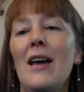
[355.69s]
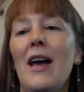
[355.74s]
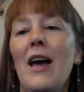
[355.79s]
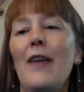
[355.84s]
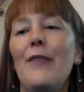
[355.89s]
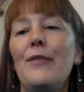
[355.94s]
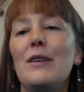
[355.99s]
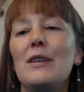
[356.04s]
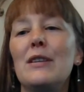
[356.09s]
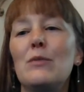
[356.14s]

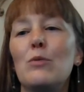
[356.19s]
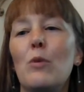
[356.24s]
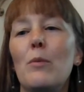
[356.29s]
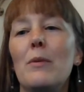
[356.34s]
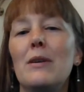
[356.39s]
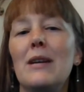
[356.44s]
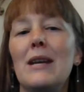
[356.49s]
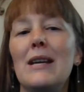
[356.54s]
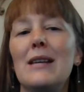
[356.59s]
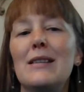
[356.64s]
and this
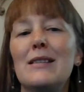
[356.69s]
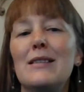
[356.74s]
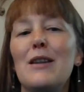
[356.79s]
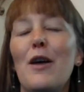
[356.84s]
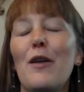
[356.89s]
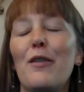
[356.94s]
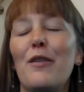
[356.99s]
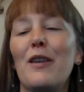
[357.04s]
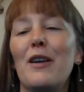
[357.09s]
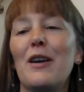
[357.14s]
woman is
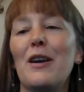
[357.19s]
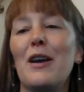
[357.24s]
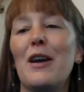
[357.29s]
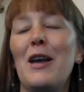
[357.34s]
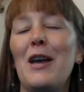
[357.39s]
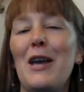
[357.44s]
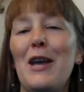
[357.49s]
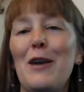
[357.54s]
nothing